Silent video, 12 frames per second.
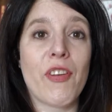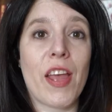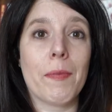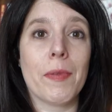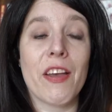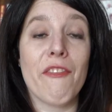
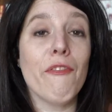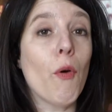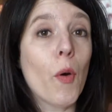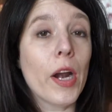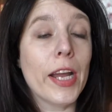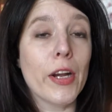Family of
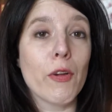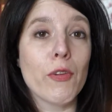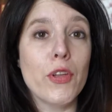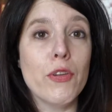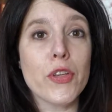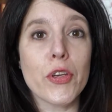Four here
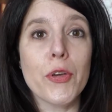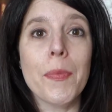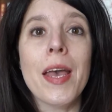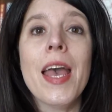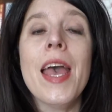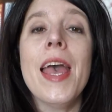on YouTube.
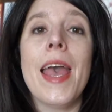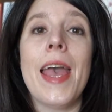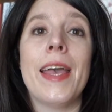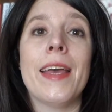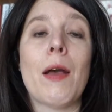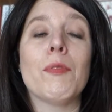
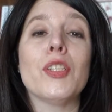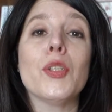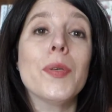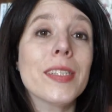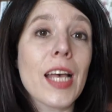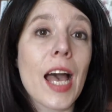And I was
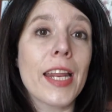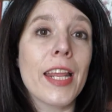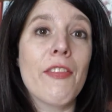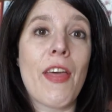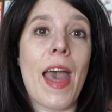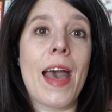so
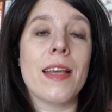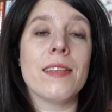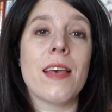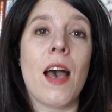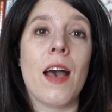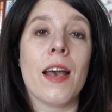excited
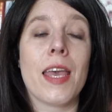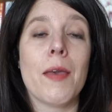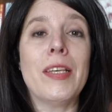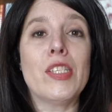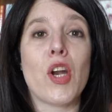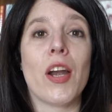that
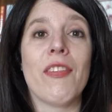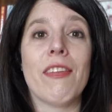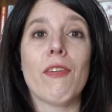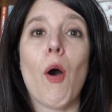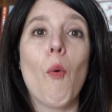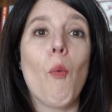Kimmy started
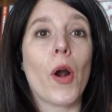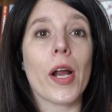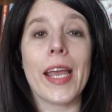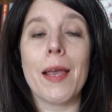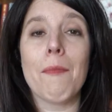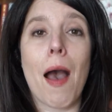this whole
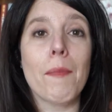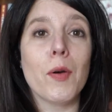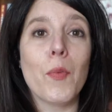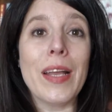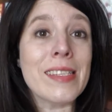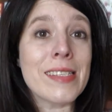Working Mama
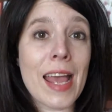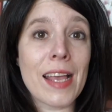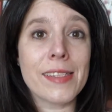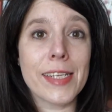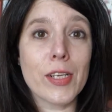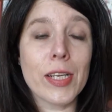Wednesday
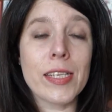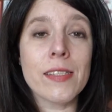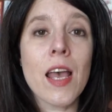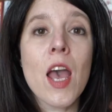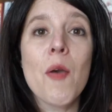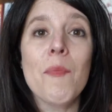series
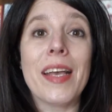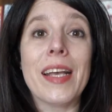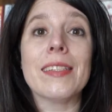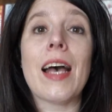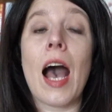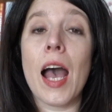
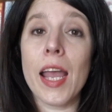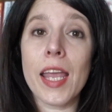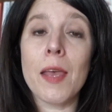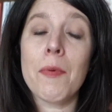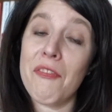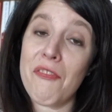because I
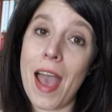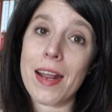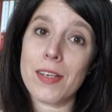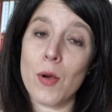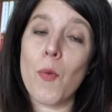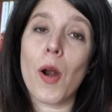am in
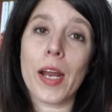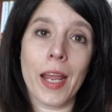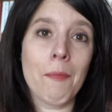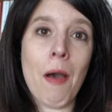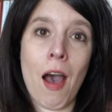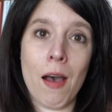fact a
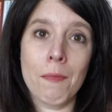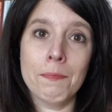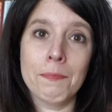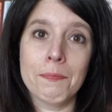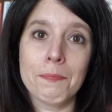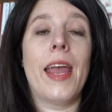working
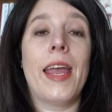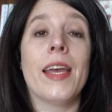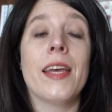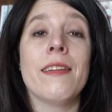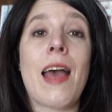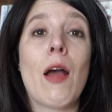mom.
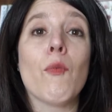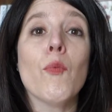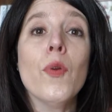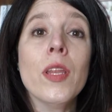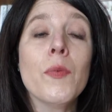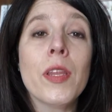And I
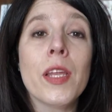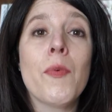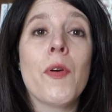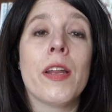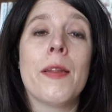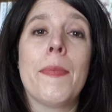really
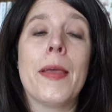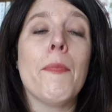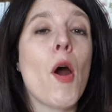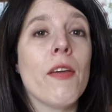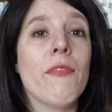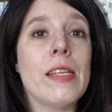wanted to be a
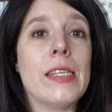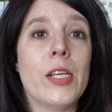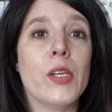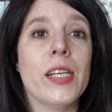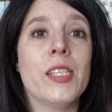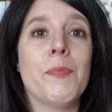part of this
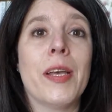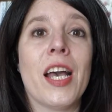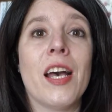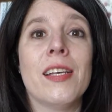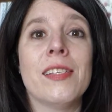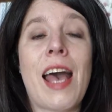series
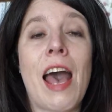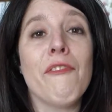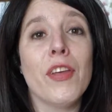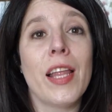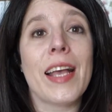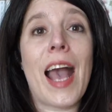because I
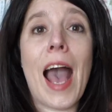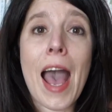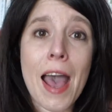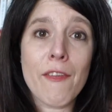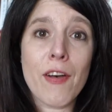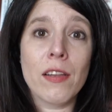feel like I
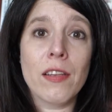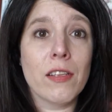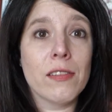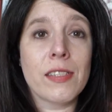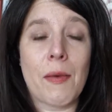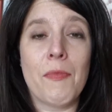have a
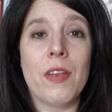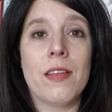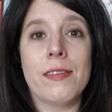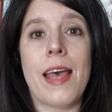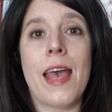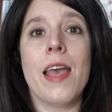little something to
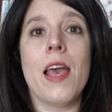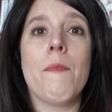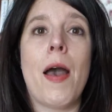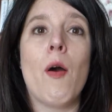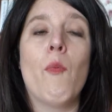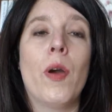say
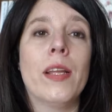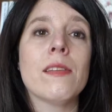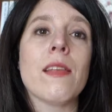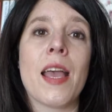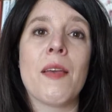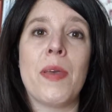about what
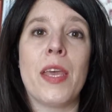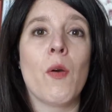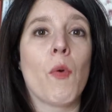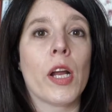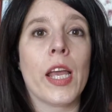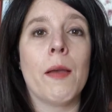it's like being a
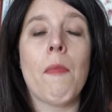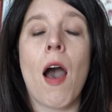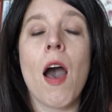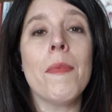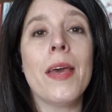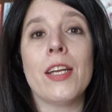working
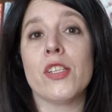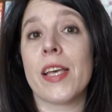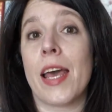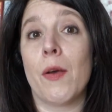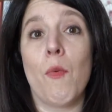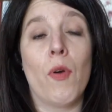mom, and I just
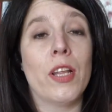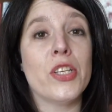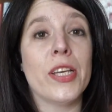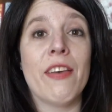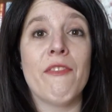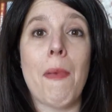kind of wanted
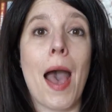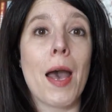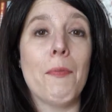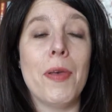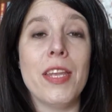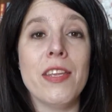to give
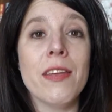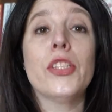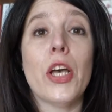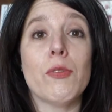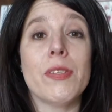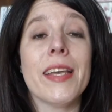my opinion.
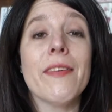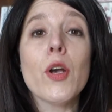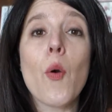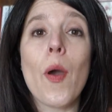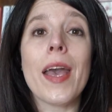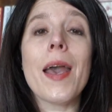So to give
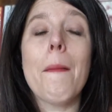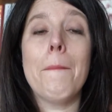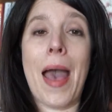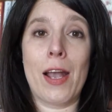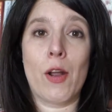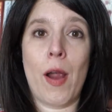a quick
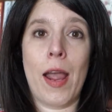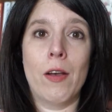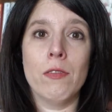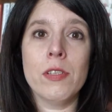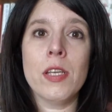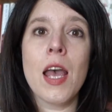
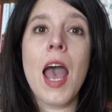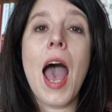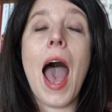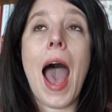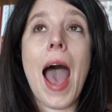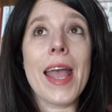background,
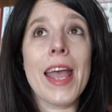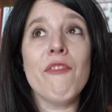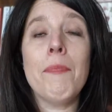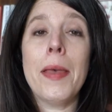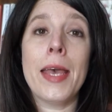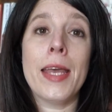I
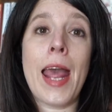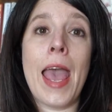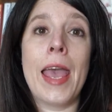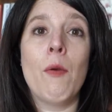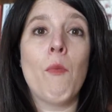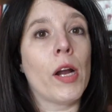have been
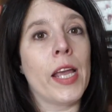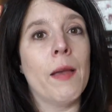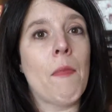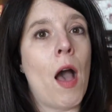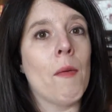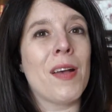a
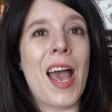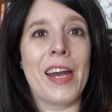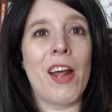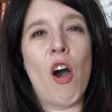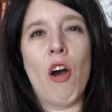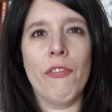working mom
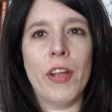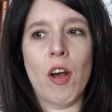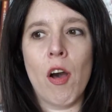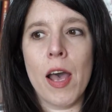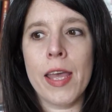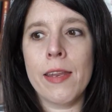kind of off and
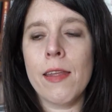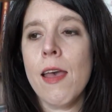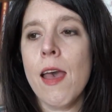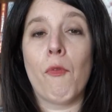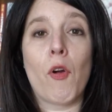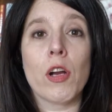on.
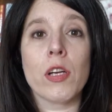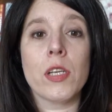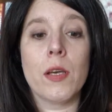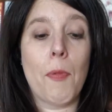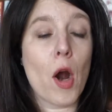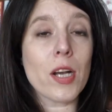I've
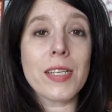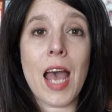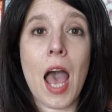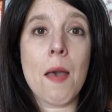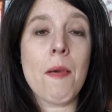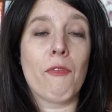worked
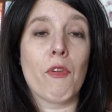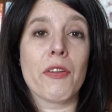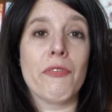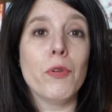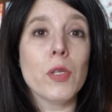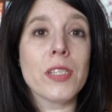part-time, I've
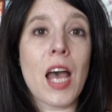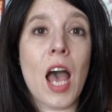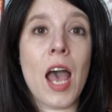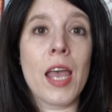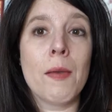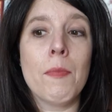worked
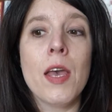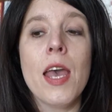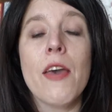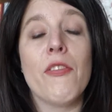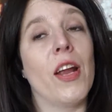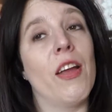full-time.
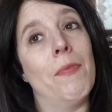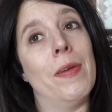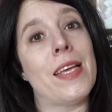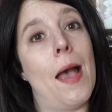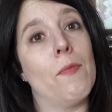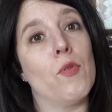There have
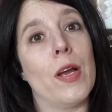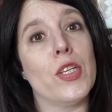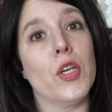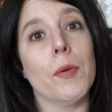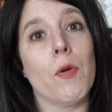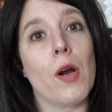been times where I
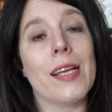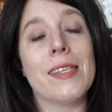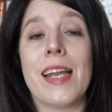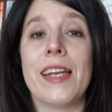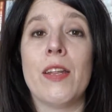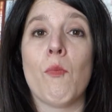took
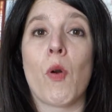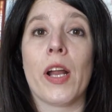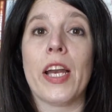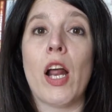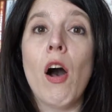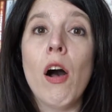breaks and I didn't
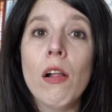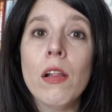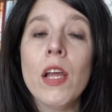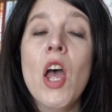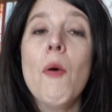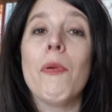work at
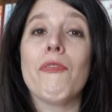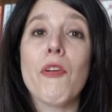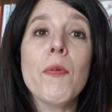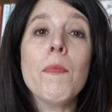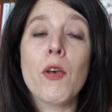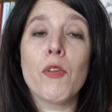all. But
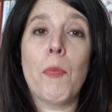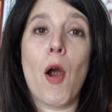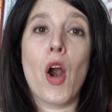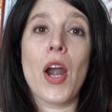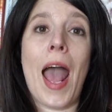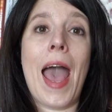for the most
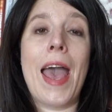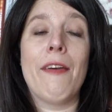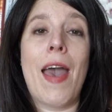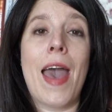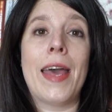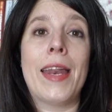part, I
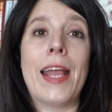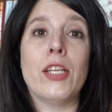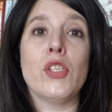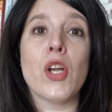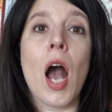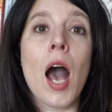have had
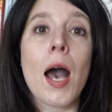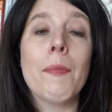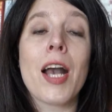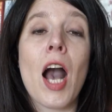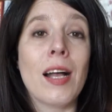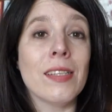a
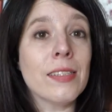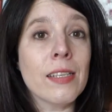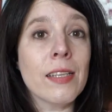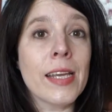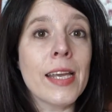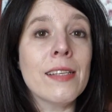job
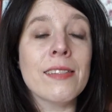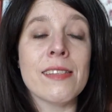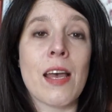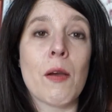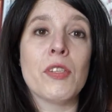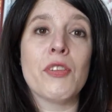constantly
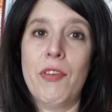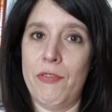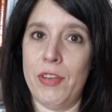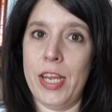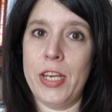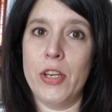since I was
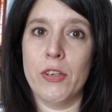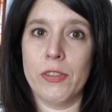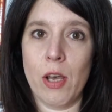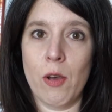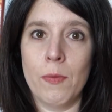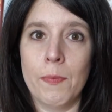15
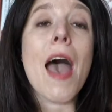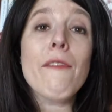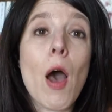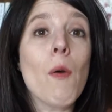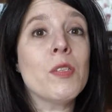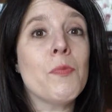years old. I've
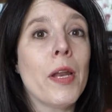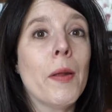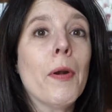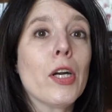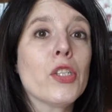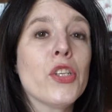always been
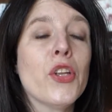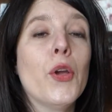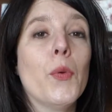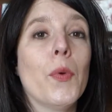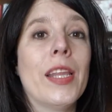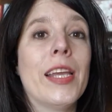a person
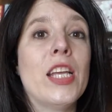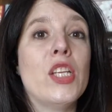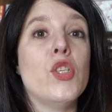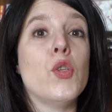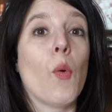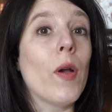who really
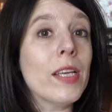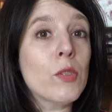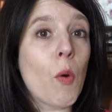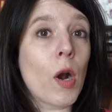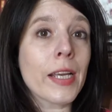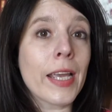enjoys
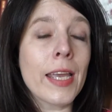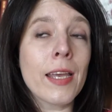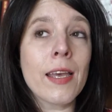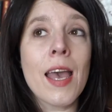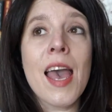working.